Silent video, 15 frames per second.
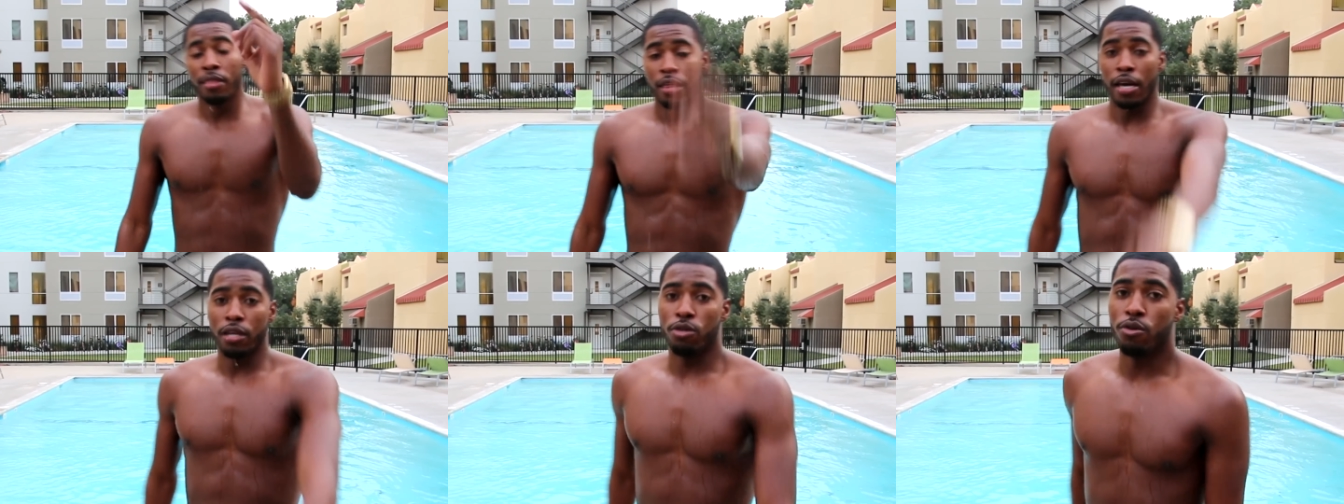
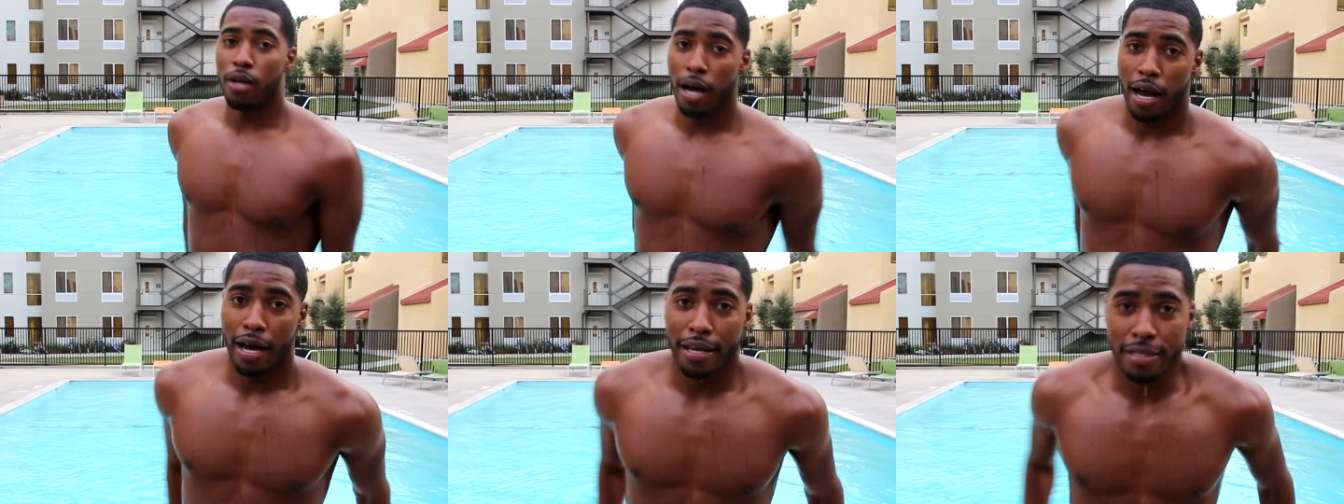Thank you
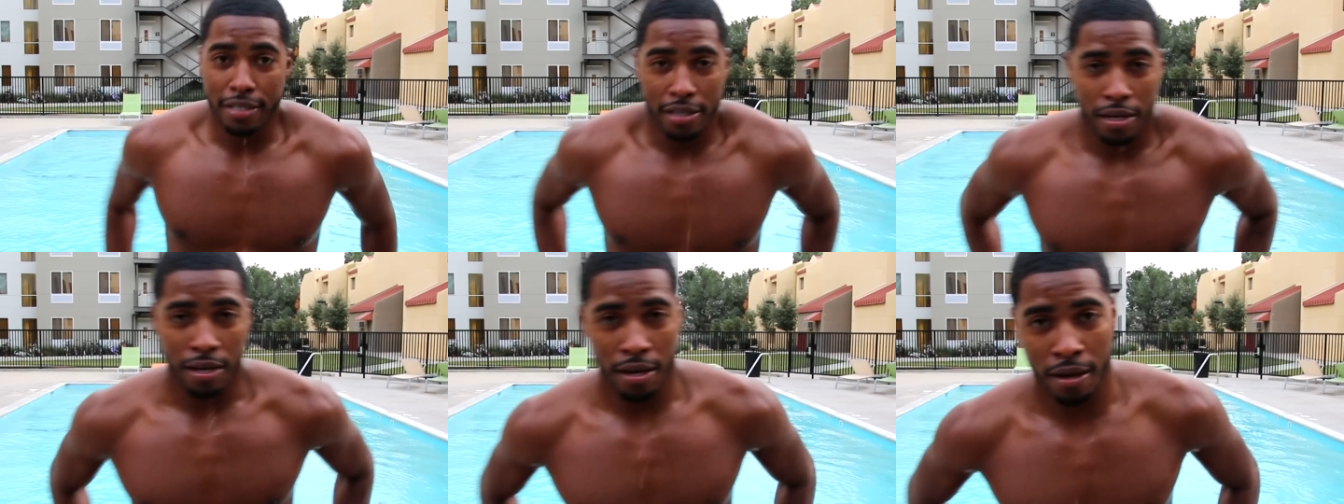guys.
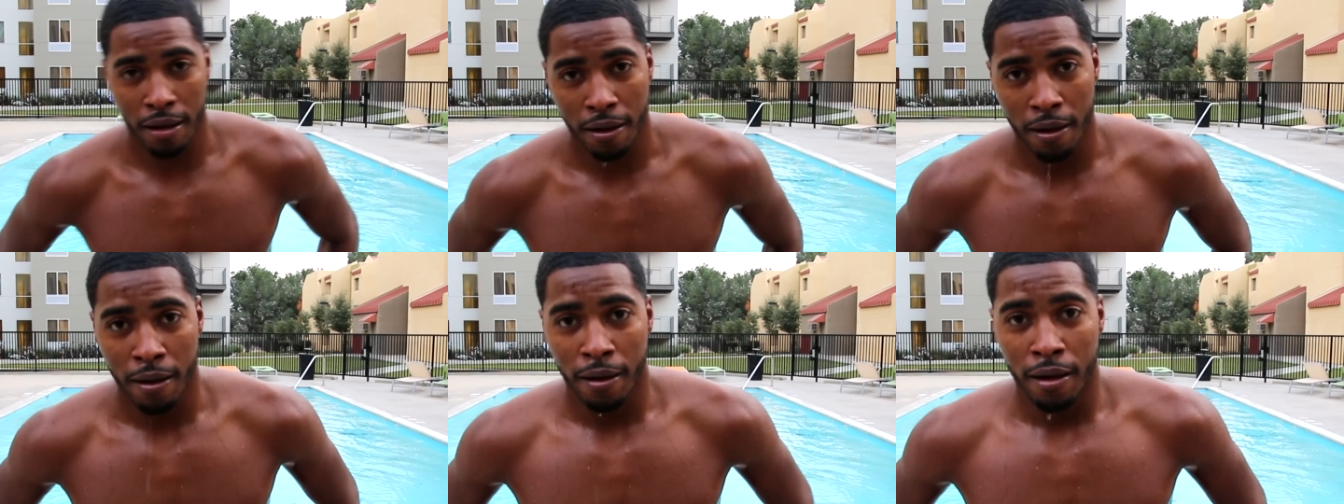
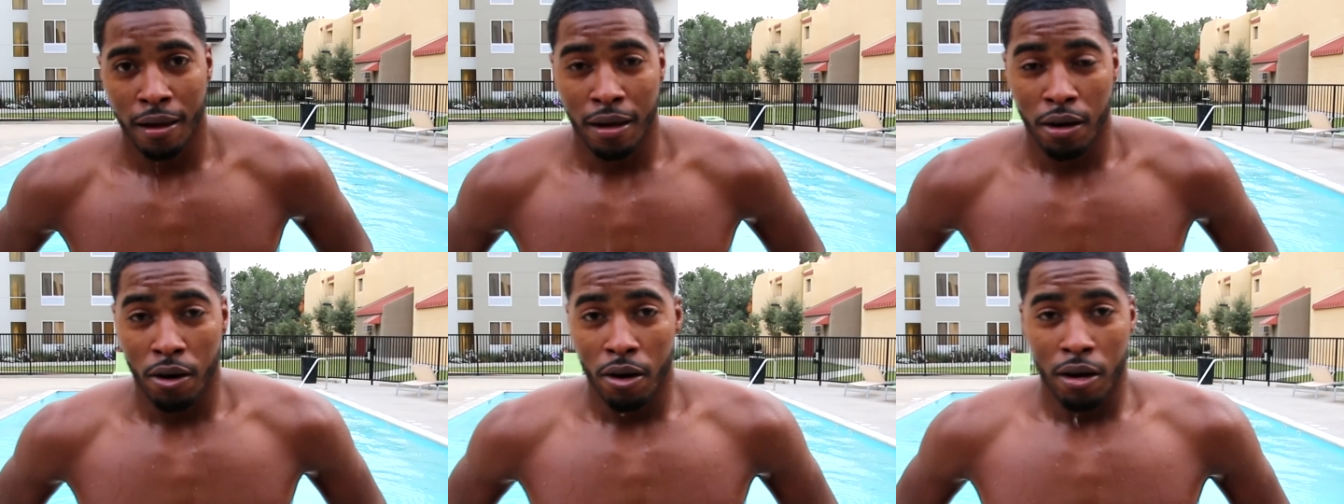
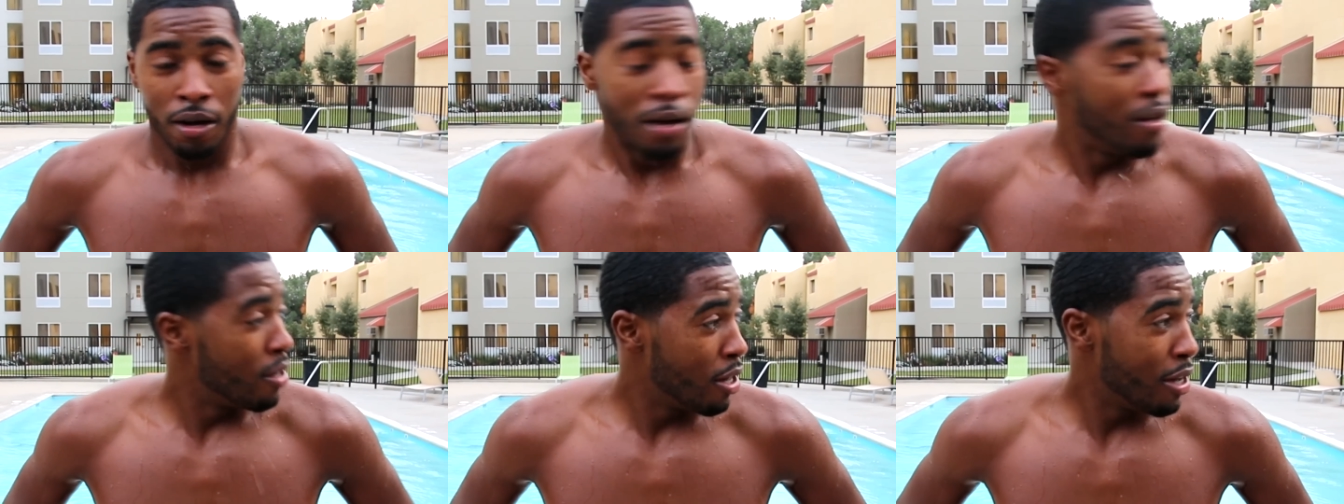
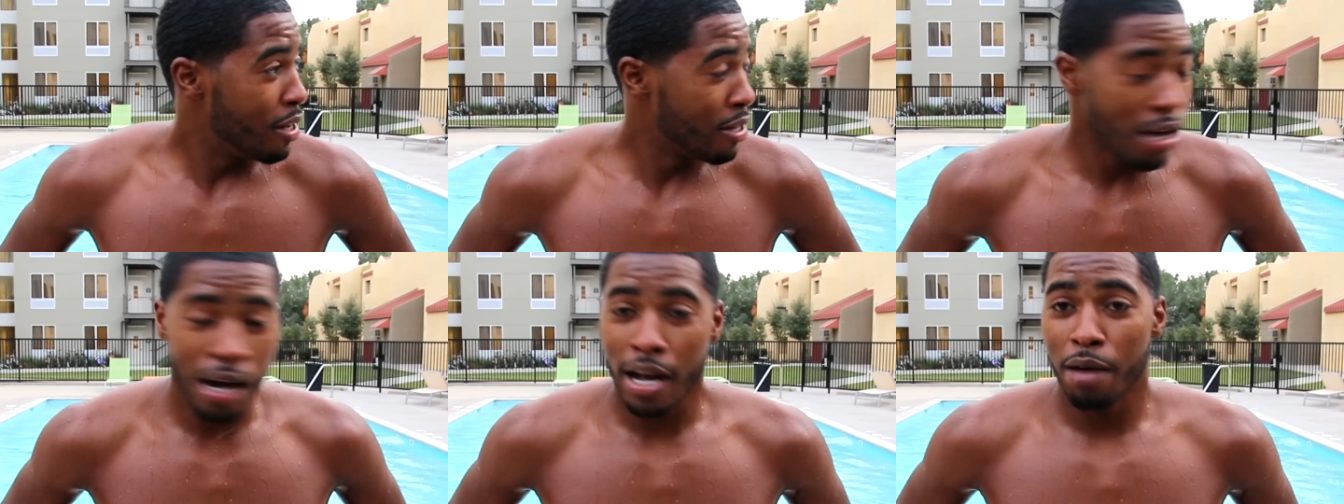
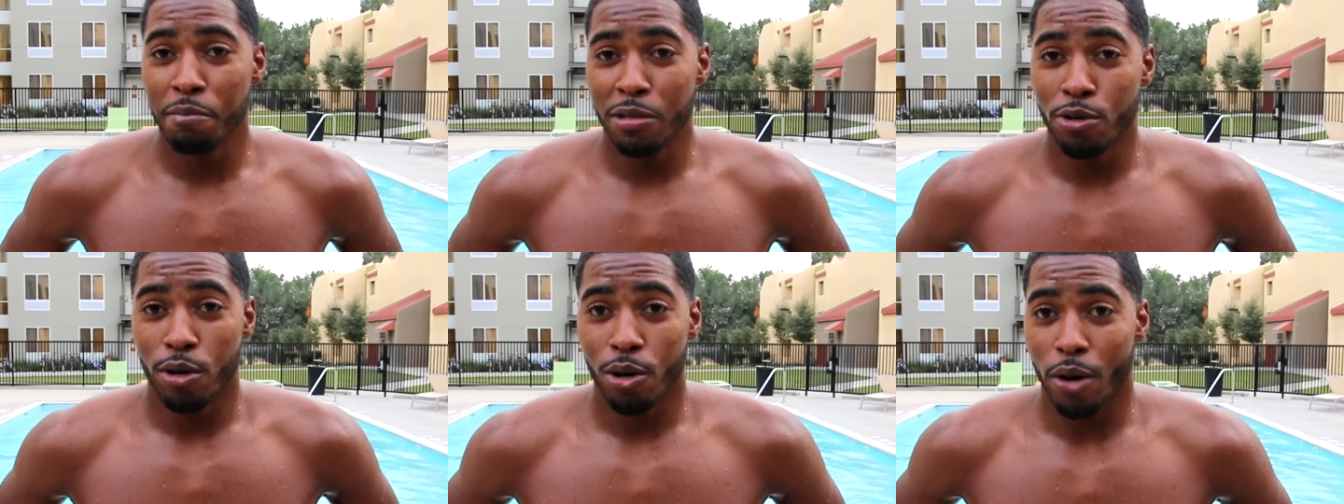Y'all got
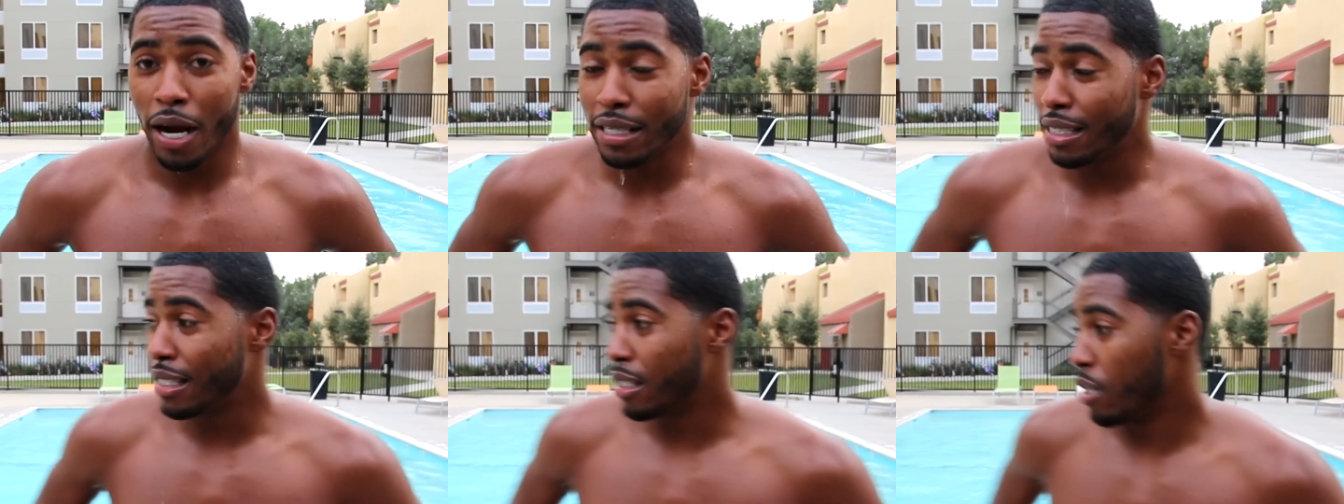me doing
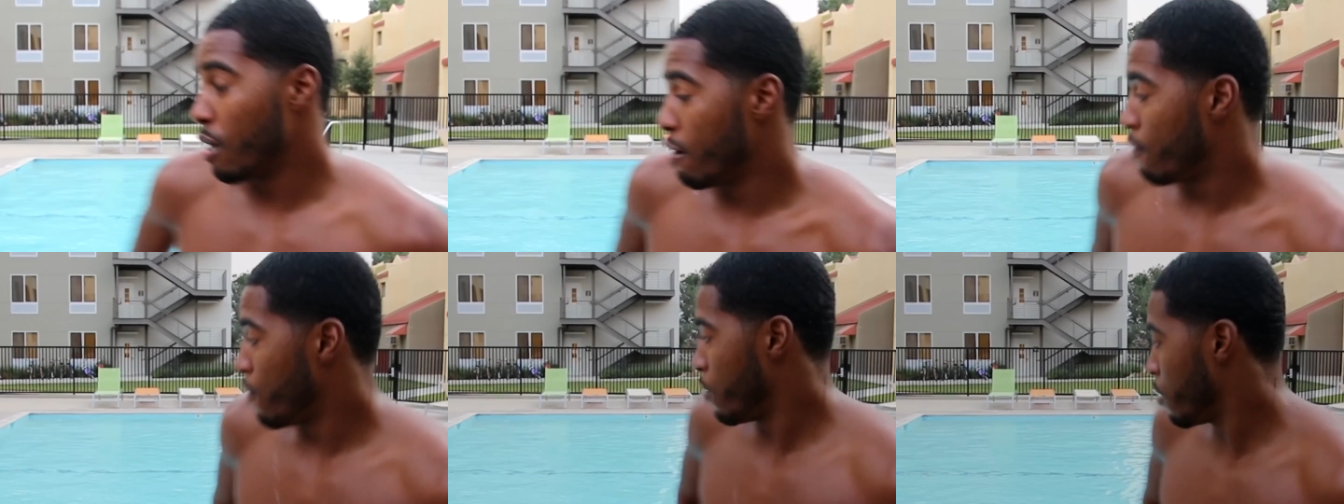crazy
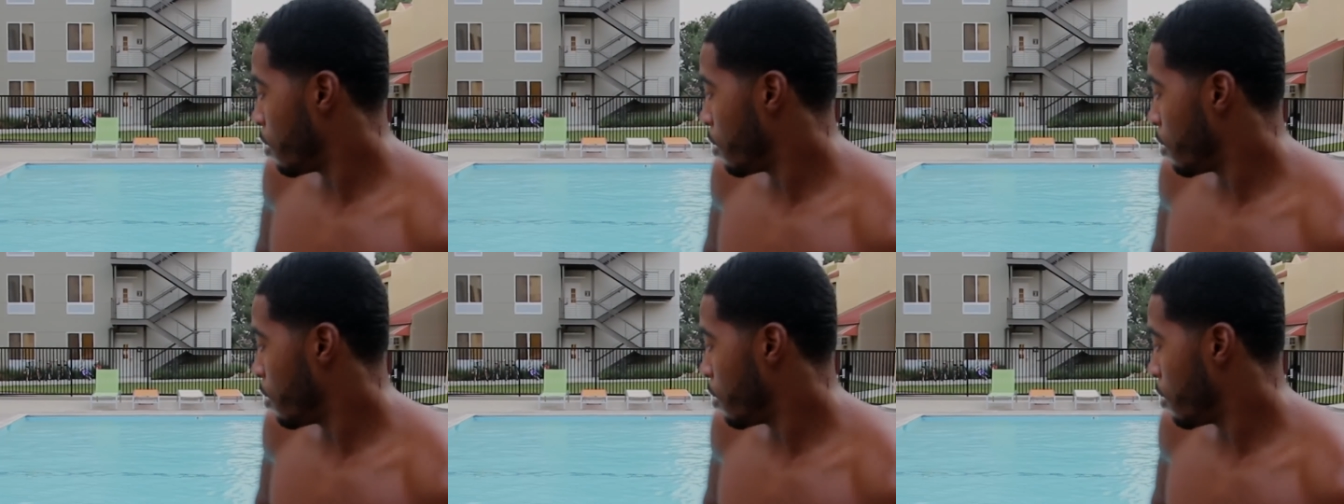stuff.